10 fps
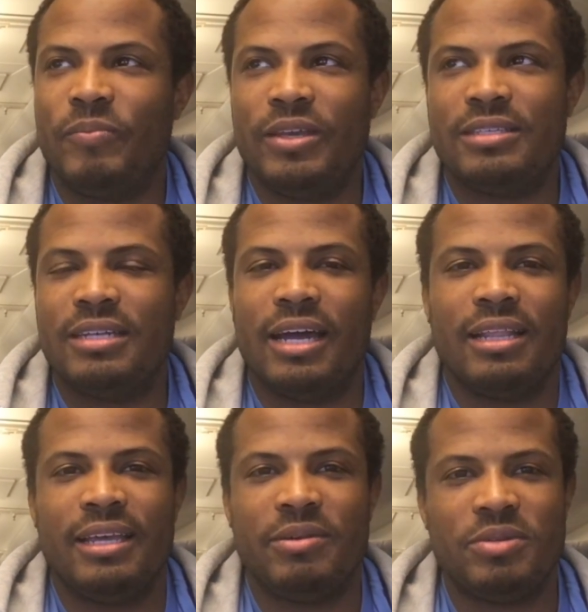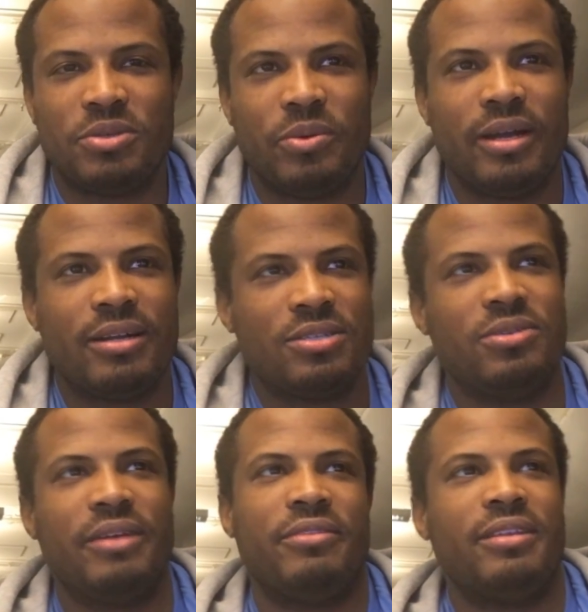It's not language aware,
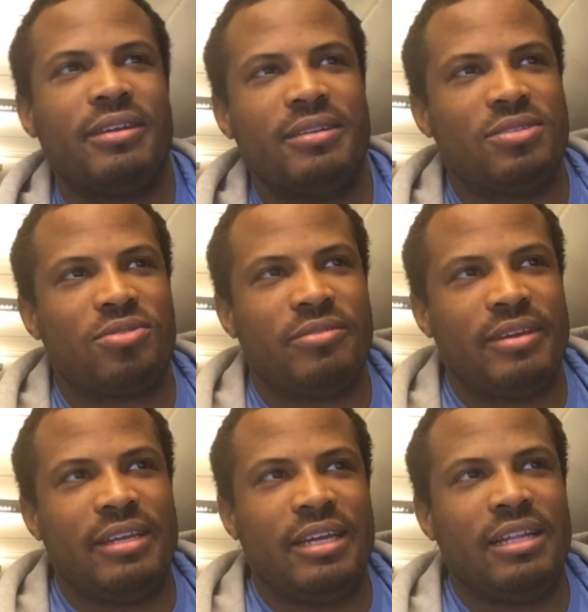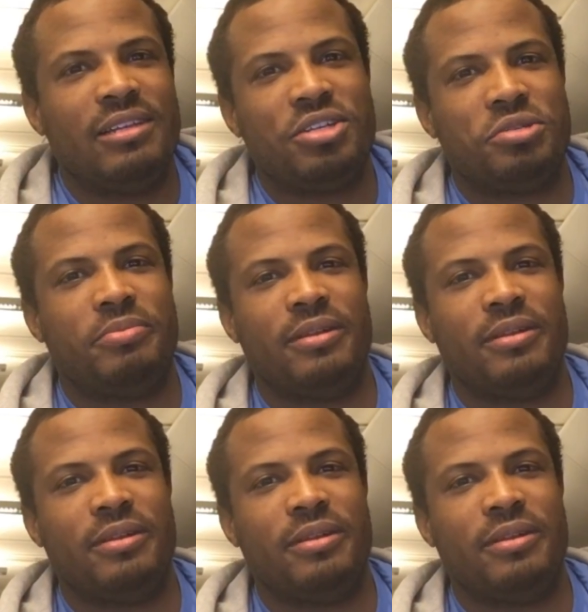so everything is sort of in English,